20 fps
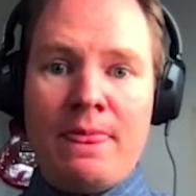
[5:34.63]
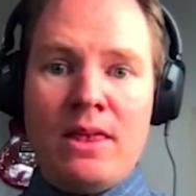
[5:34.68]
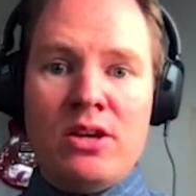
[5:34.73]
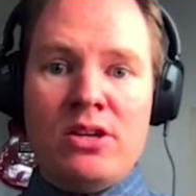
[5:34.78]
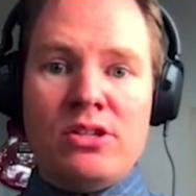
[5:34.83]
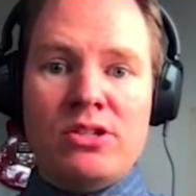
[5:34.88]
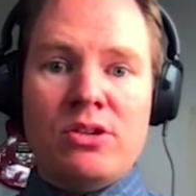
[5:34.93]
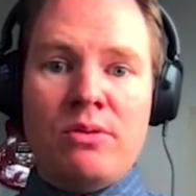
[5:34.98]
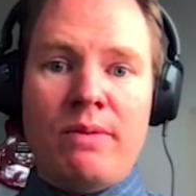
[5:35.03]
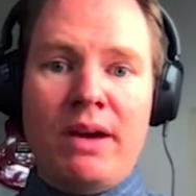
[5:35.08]

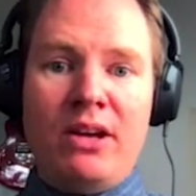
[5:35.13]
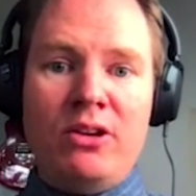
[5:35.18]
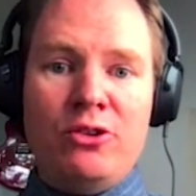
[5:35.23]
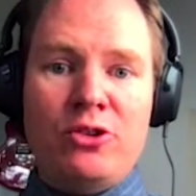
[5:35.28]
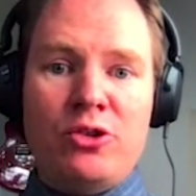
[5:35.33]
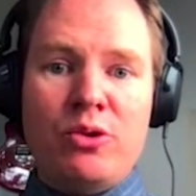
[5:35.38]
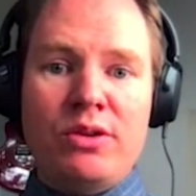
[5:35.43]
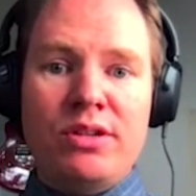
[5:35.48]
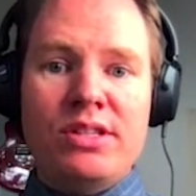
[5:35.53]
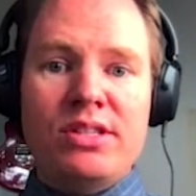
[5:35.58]
So Michael
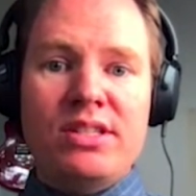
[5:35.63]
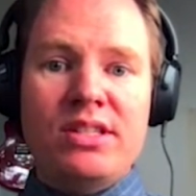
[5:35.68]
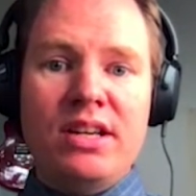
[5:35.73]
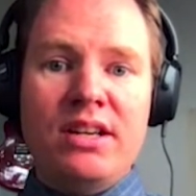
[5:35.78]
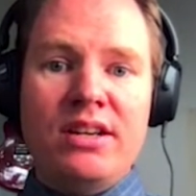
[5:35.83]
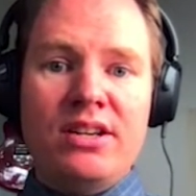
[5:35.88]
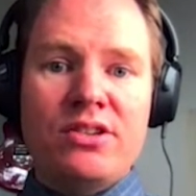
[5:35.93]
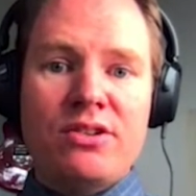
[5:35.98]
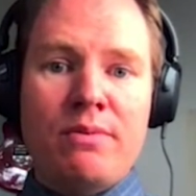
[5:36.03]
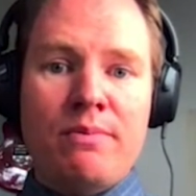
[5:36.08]
Jordan's
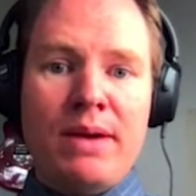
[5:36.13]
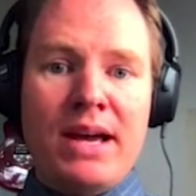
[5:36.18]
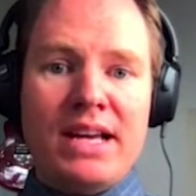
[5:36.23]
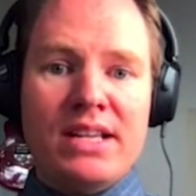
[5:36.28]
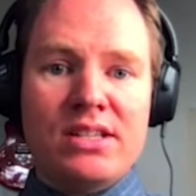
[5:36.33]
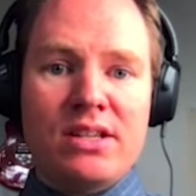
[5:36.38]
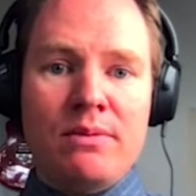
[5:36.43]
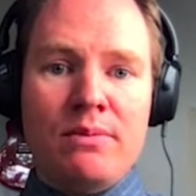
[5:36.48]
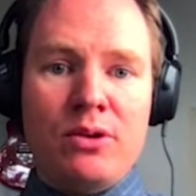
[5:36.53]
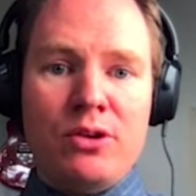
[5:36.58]
signature
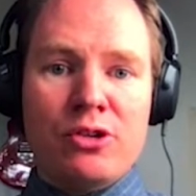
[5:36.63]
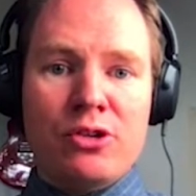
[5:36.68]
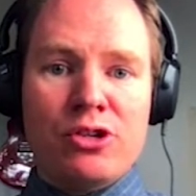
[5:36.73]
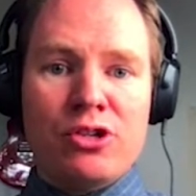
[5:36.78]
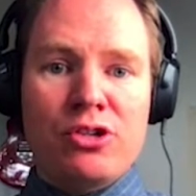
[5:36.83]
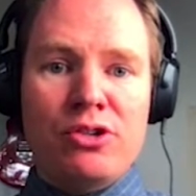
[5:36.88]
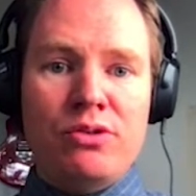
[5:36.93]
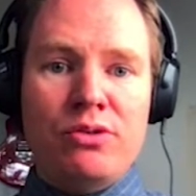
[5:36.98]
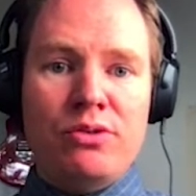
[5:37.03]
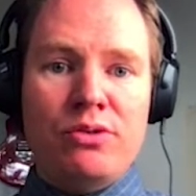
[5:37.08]
basketball
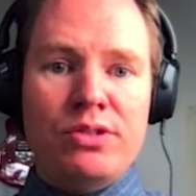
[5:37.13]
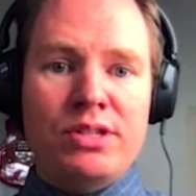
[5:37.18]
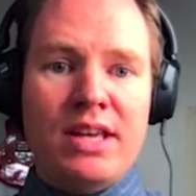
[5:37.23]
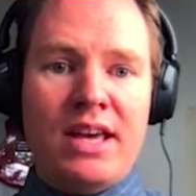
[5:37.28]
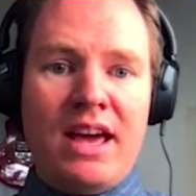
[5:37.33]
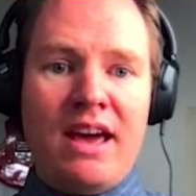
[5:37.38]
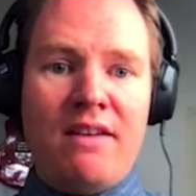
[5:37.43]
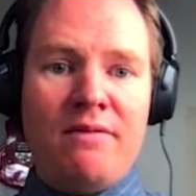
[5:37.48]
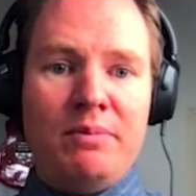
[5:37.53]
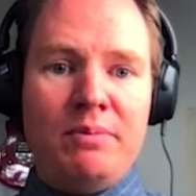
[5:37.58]
shoes
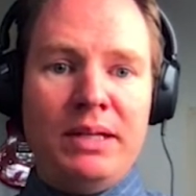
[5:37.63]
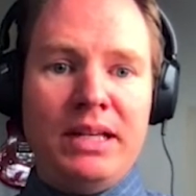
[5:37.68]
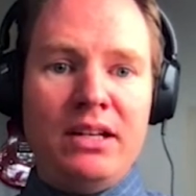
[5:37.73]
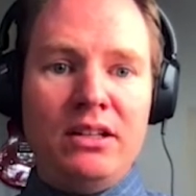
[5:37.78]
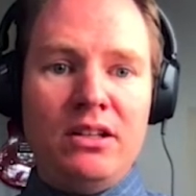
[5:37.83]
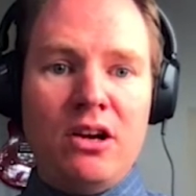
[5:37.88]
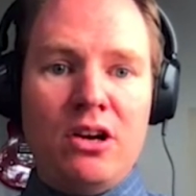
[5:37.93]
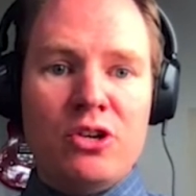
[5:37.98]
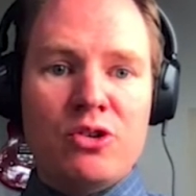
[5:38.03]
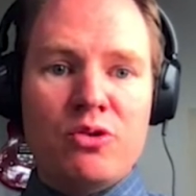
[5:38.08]
have played a
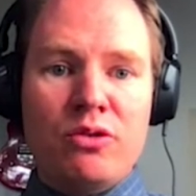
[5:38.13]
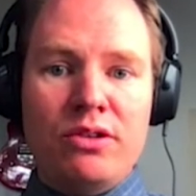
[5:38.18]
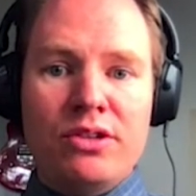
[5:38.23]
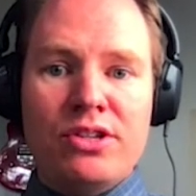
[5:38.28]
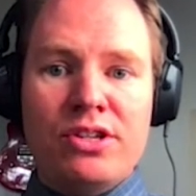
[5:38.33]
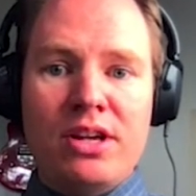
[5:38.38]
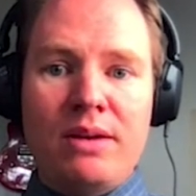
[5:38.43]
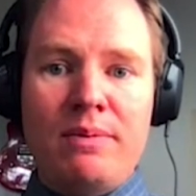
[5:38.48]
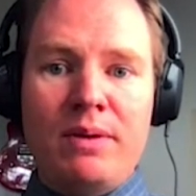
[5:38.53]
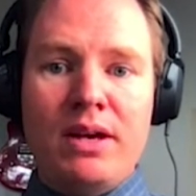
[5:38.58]
large role in
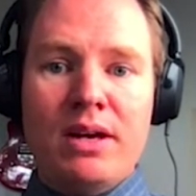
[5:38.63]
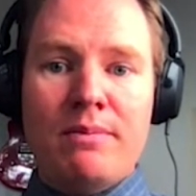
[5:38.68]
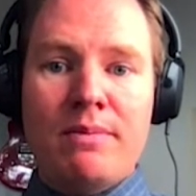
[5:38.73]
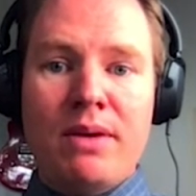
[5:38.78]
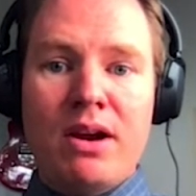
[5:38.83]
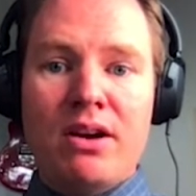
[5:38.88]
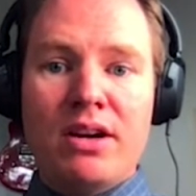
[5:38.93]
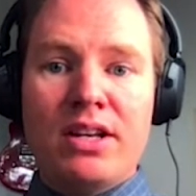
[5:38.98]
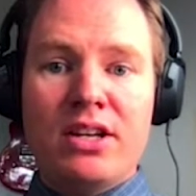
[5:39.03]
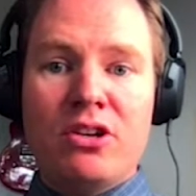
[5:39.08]
shaping
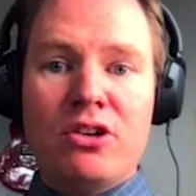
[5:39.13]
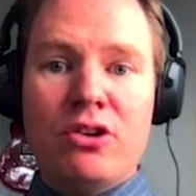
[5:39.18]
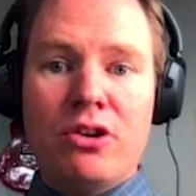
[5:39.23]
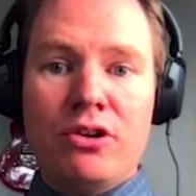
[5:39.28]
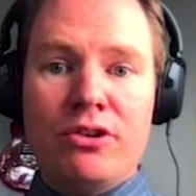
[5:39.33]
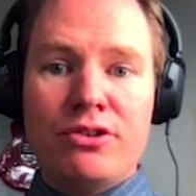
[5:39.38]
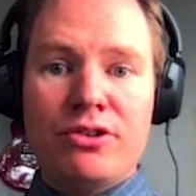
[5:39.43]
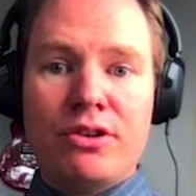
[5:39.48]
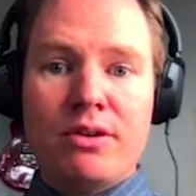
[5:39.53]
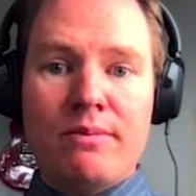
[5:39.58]
American
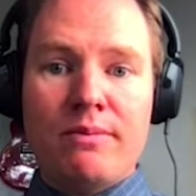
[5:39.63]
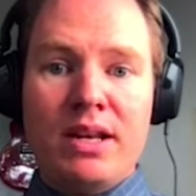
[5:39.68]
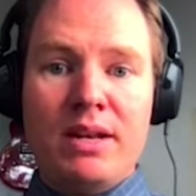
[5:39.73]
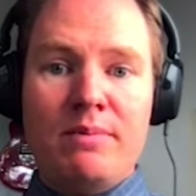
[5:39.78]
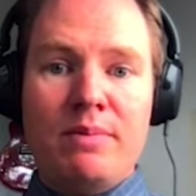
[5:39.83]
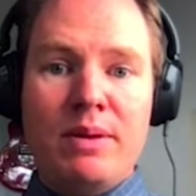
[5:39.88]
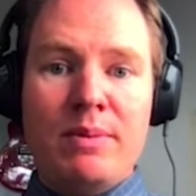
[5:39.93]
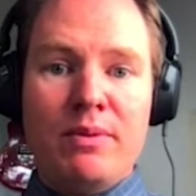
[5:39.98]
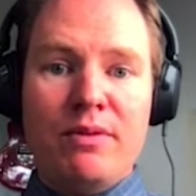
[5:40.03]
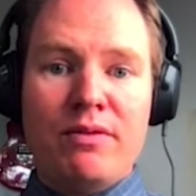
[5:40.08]
culture. Many
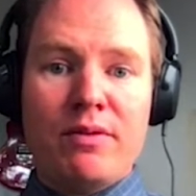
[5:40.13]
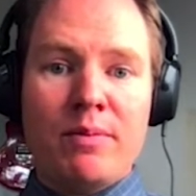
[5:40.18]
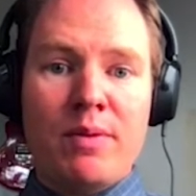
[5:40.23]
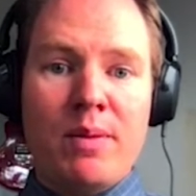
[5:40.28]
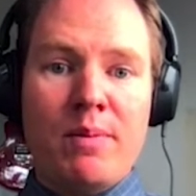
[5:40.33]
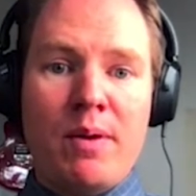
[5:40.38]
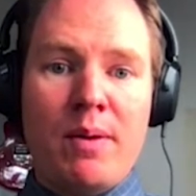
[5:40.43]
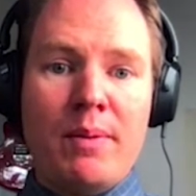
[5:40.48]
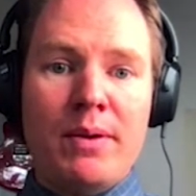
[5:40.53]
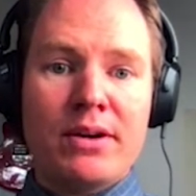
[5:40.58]
people, from
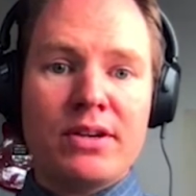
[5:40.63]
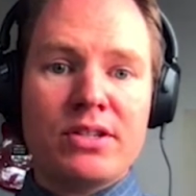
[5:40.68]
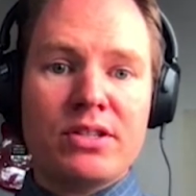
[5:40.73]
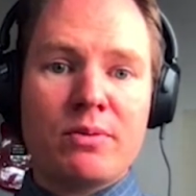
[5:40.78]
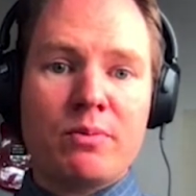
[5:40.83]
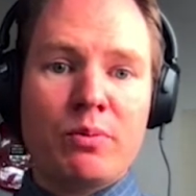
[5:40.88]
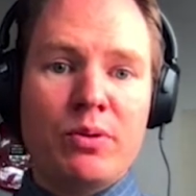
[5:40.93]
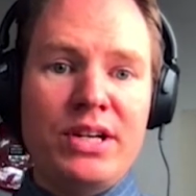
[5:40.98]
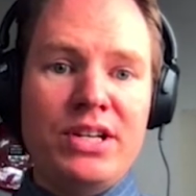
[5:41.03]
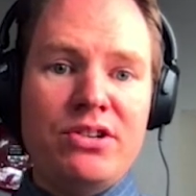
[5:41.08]
hip-hop artists to
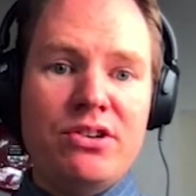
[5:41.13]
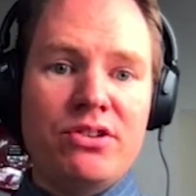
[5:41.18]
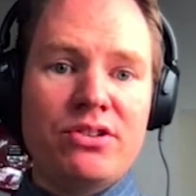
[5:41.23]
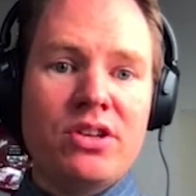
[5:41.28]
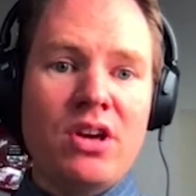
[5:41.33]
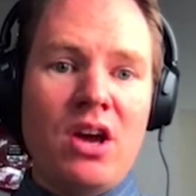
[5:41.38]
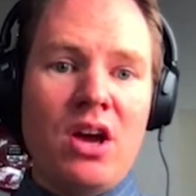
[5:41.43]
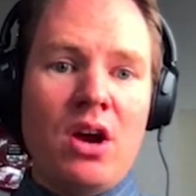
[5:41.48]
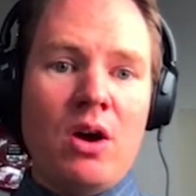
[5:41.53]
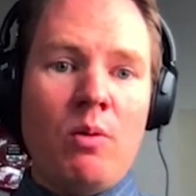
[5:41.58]
preachers,
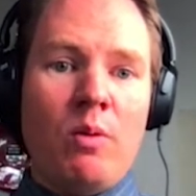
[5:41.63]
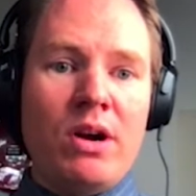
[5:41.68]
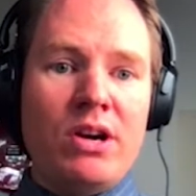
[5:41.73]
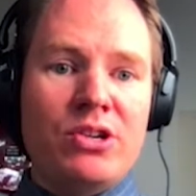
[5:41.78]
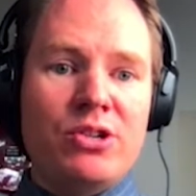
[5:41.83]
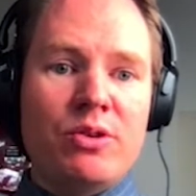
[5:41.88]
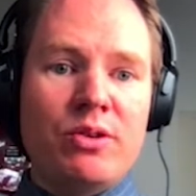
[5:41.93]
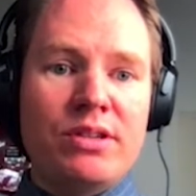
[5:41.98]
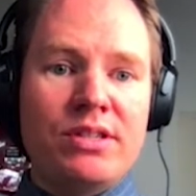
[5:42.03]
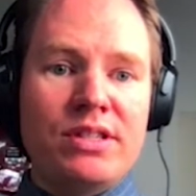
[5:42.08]
wear
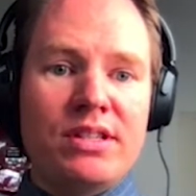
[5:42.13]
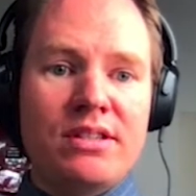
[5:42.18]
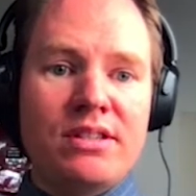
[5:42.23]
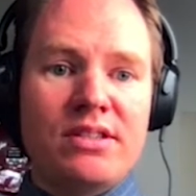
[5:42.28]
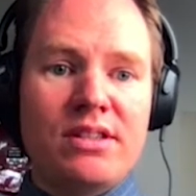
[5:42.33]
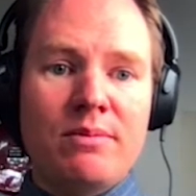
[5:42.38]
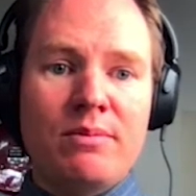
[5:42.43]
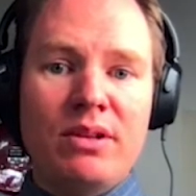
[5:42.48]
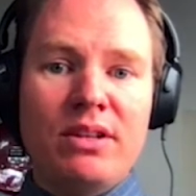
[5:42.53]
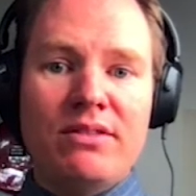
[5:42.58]
Jordans as a
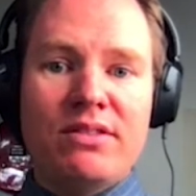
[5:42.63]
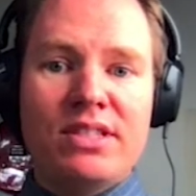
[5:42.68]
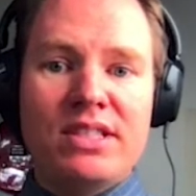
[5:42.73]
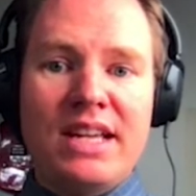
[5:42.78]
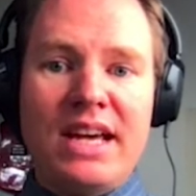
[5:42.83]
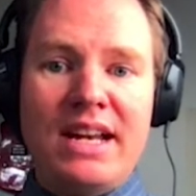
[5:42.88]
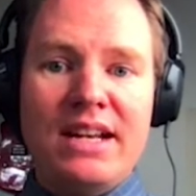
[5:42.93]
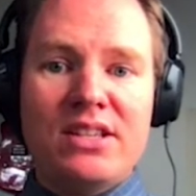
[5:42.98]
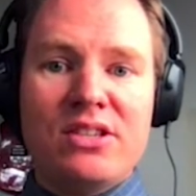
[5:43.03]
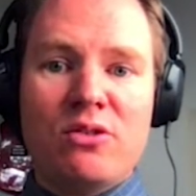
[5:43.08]
symbol of
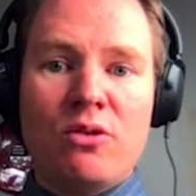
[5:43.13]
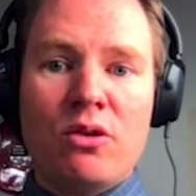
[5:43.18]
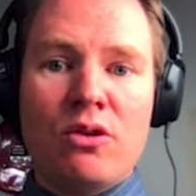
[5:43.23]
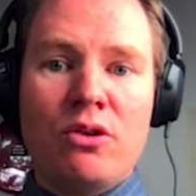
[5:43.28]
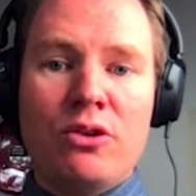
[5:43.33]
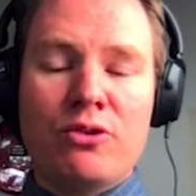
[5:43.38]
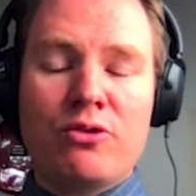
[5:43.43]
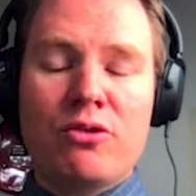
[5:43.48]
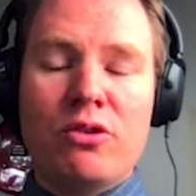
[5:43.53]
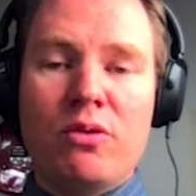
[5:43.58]
status or
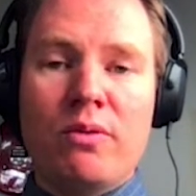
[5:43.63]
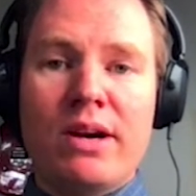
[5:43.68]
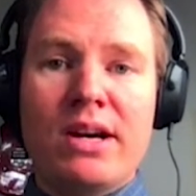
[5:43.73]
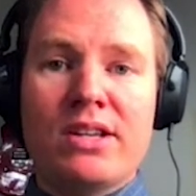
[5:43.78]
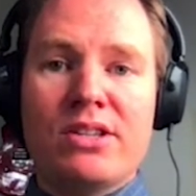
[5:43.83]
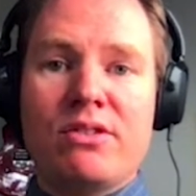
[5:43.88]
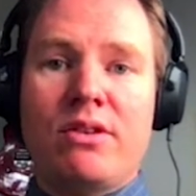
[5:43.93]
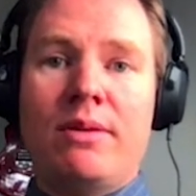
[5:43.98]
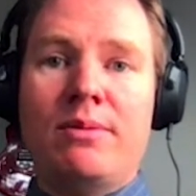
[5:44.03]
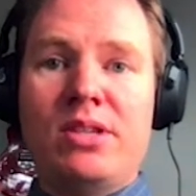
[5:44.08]
cultural awareness.
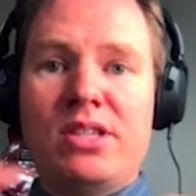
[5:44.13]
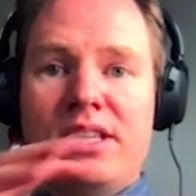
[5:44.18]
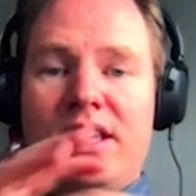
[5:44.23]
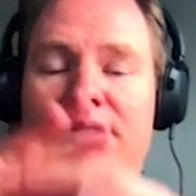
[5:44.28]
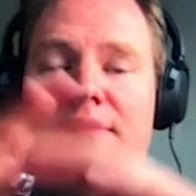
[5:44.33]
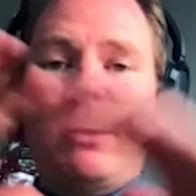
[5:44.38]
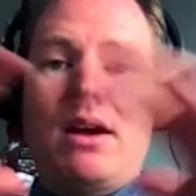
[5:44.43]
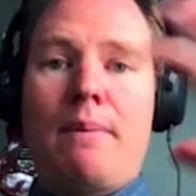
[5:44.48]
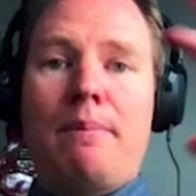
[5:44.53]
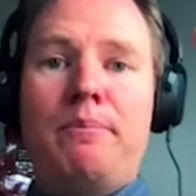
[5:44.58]
So I'm just
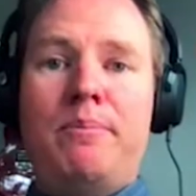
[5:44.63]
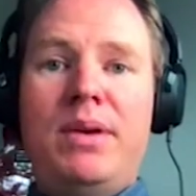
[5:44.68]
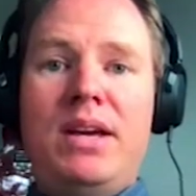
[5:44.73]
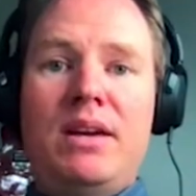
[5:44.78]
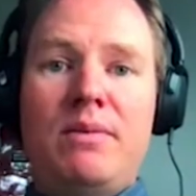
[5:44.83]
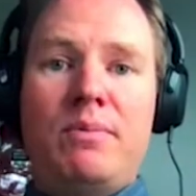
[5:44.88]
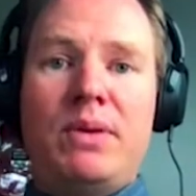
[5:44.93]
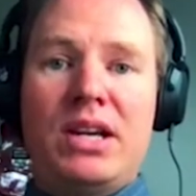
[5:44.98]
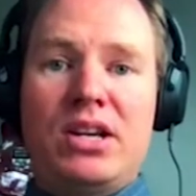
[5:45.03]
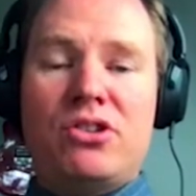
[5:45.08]
giving a
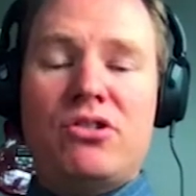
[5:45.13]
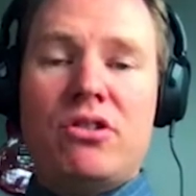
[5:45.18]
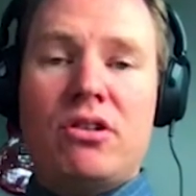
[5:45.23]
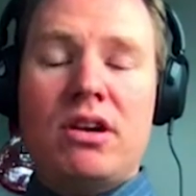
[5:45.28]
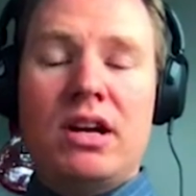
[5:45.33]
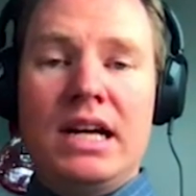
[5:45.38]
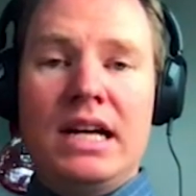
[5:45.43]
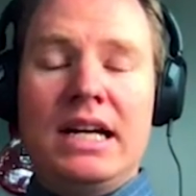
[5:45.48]
big picture.